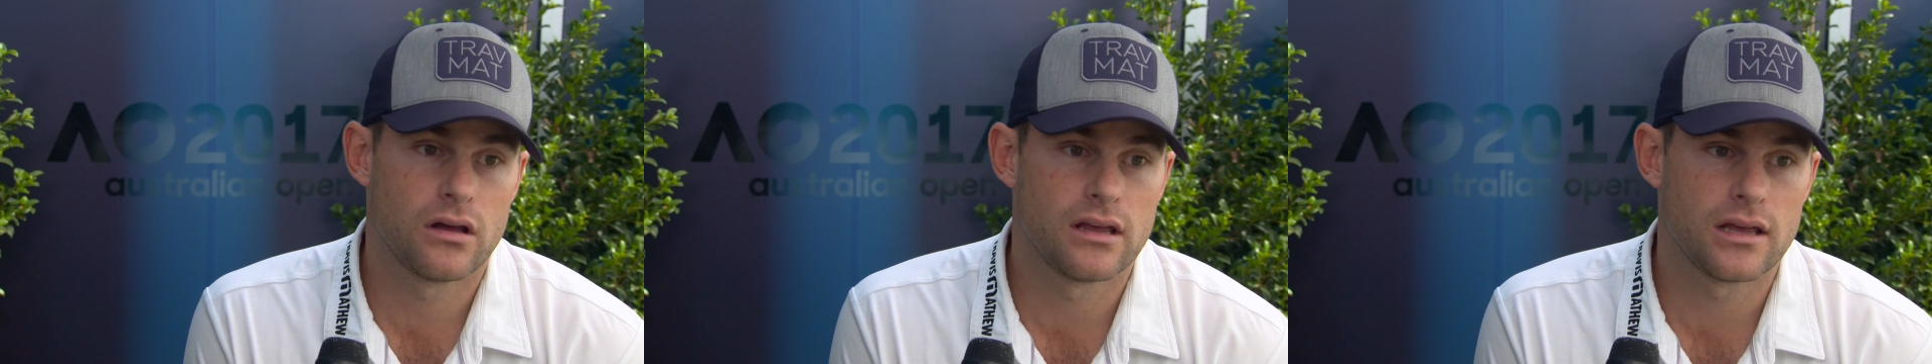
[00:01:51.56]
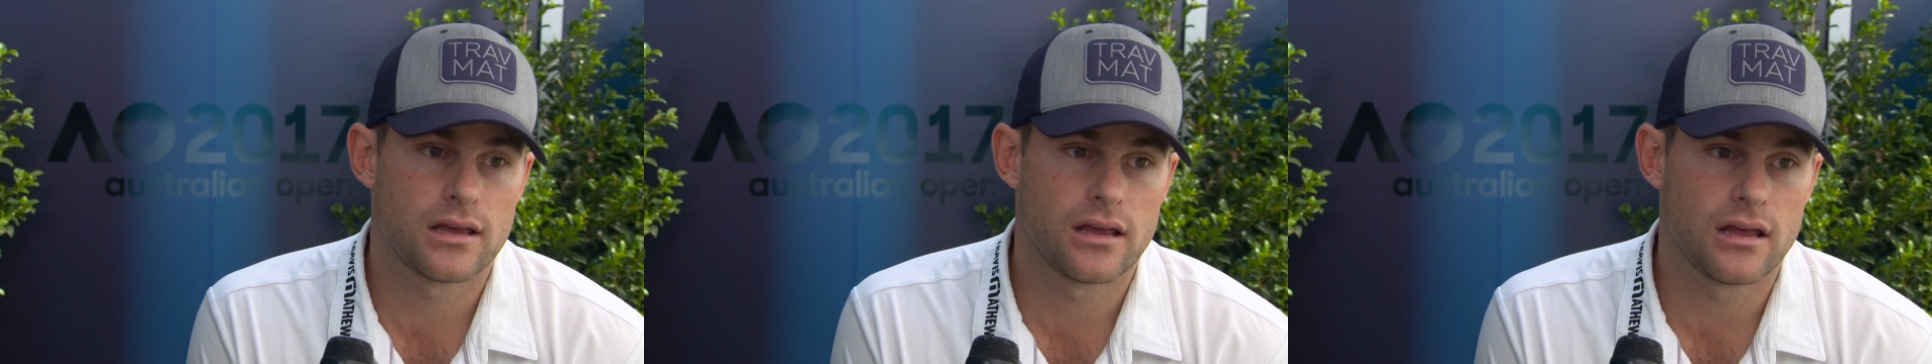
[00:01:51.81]

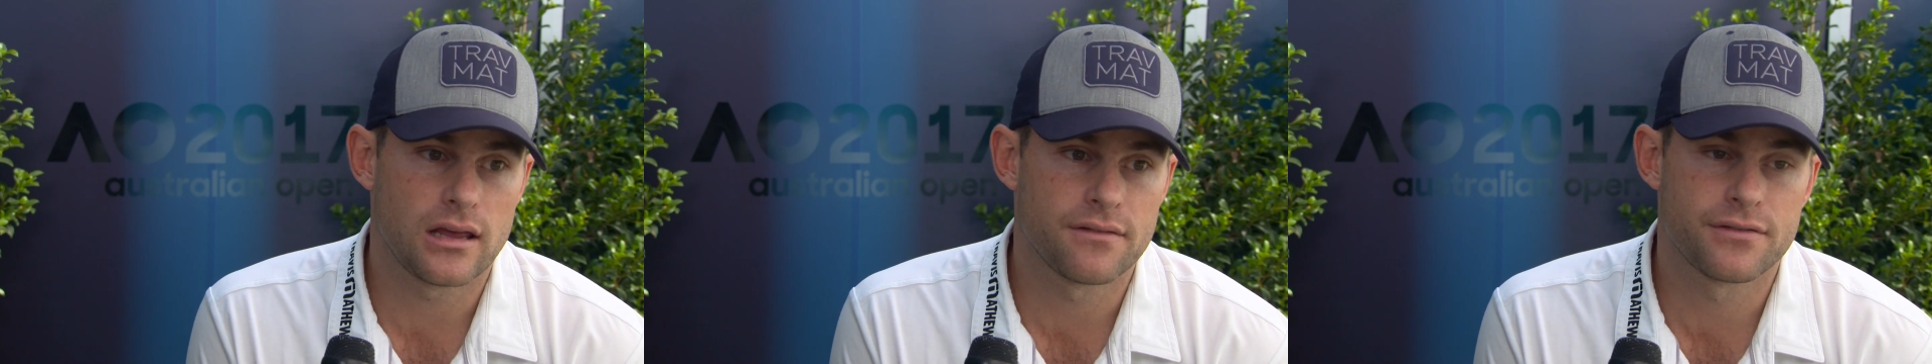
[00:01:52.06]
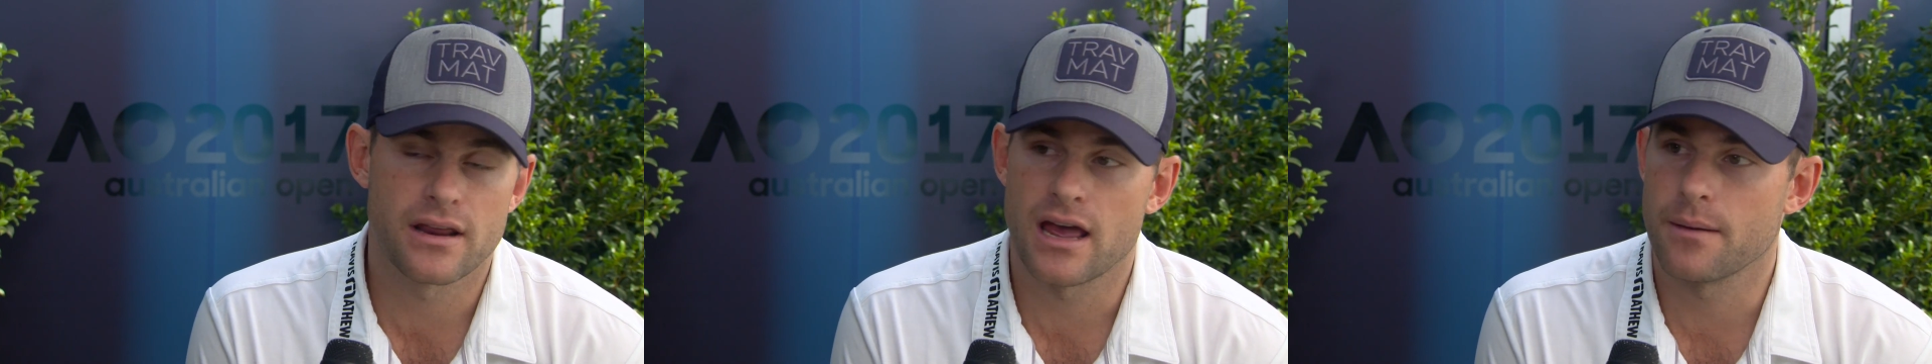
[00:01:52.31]
it,
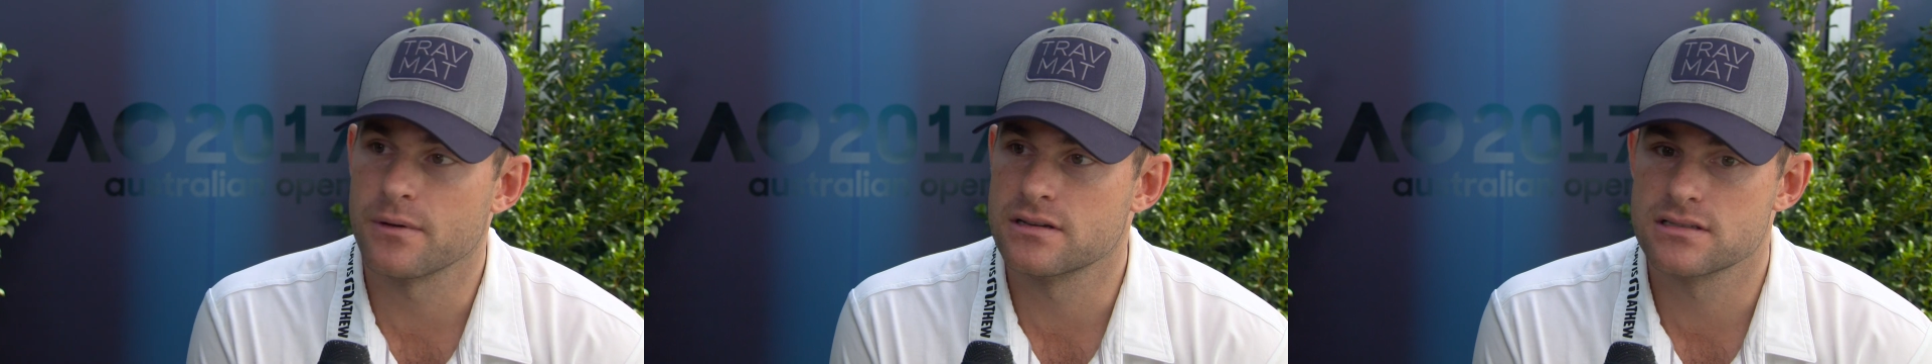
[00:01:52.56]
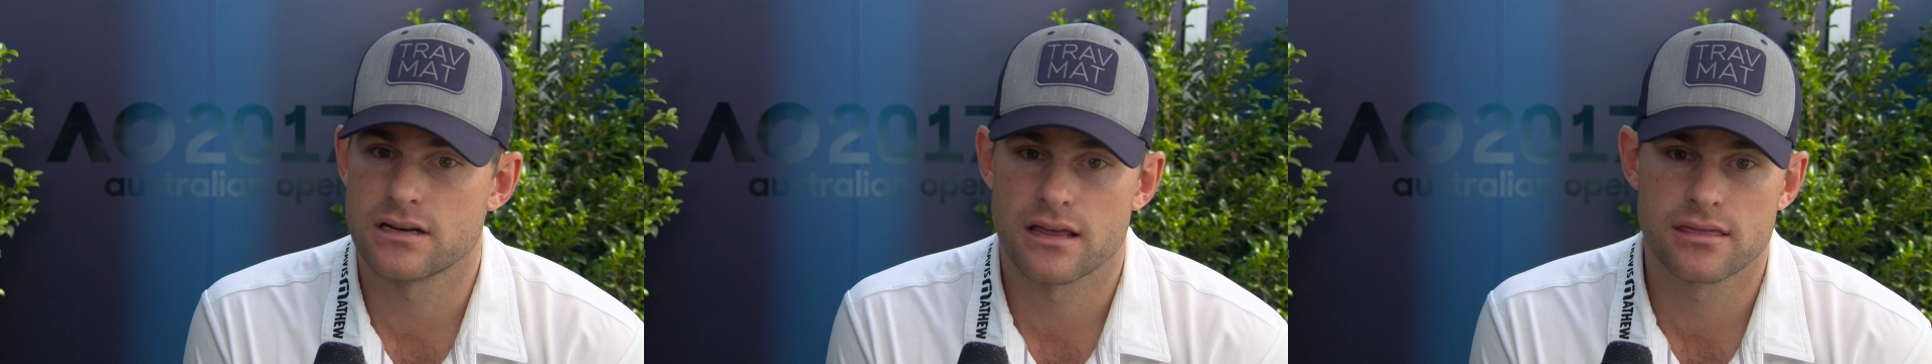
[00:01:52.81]
if it
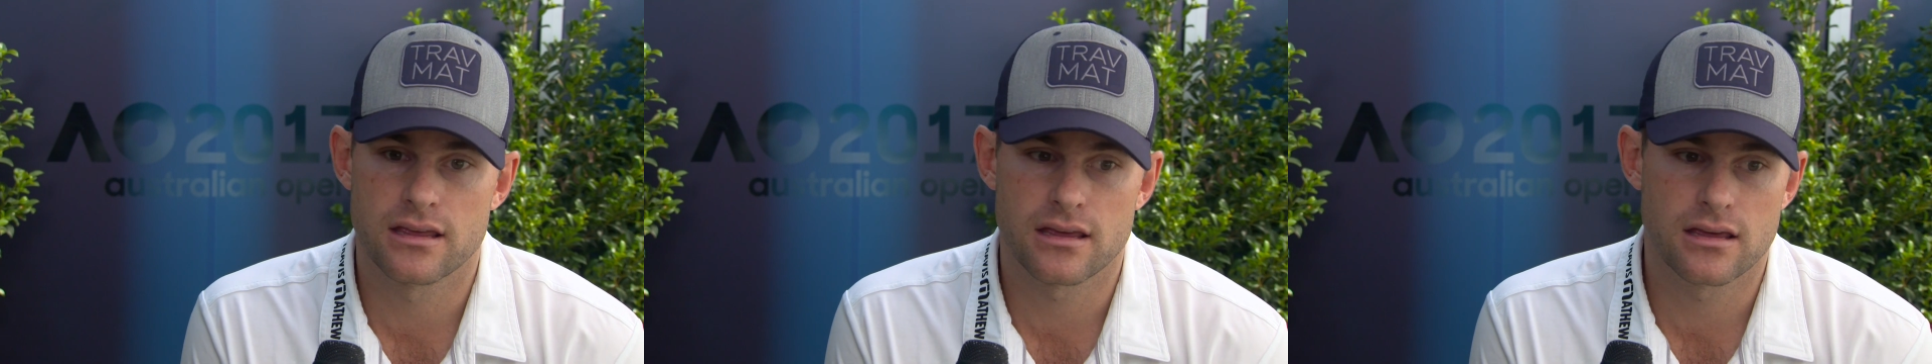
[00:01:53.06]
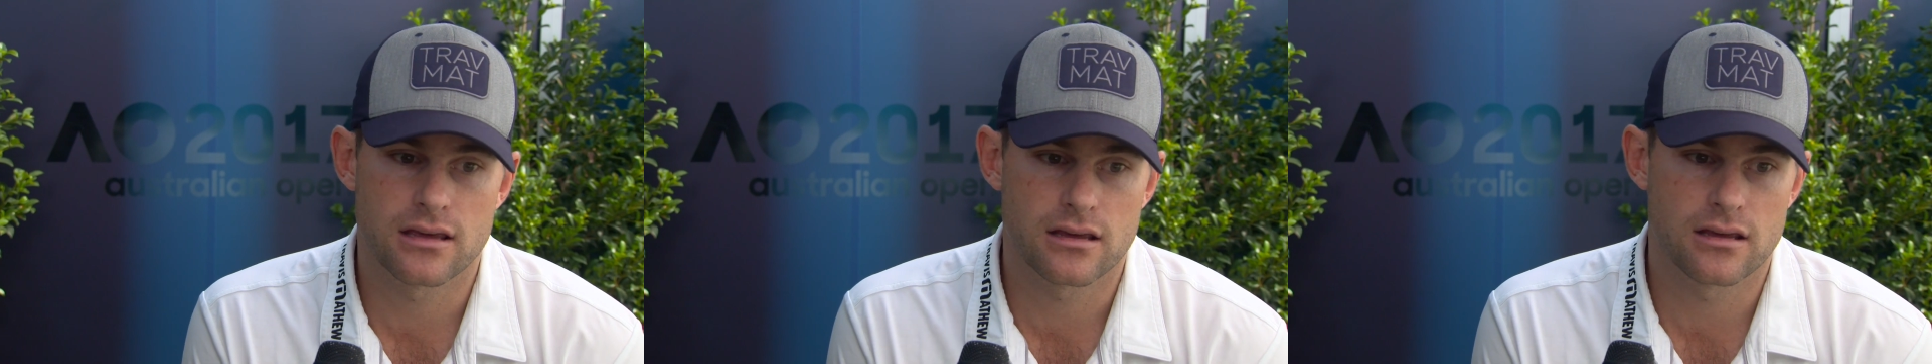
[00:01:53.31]
happens, and I think